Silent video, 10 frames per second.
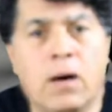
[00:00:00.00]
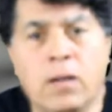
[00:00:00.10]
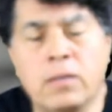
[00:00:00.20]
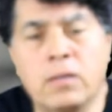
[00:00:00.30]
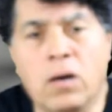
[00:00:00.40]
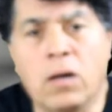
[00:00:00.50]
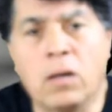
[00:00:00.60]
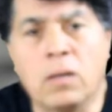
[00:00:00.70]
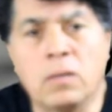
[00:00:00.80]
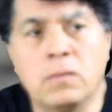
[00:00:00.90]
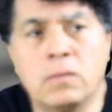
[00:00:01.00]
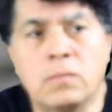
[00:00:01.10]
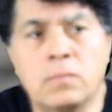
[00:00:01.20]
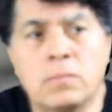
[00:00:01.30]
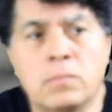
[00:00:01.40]
all in all,
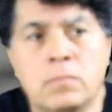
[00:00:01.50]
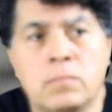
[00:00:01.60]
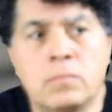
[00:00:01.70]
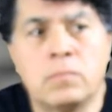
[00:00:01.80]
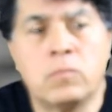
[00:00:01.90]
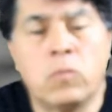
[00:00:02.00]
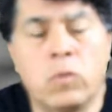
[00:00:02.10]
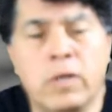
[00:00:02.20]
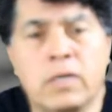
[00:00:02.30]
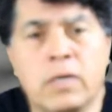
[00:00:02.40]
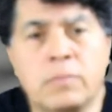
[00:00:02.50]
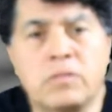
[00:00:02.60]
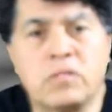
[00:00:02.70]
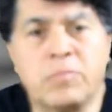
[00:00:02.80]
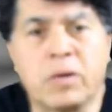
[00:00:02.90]
when it
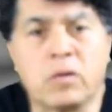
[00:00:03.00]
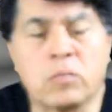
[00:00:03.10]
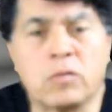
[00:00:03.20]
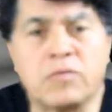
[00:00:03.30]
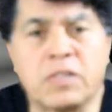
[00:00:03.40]
comes to paranormal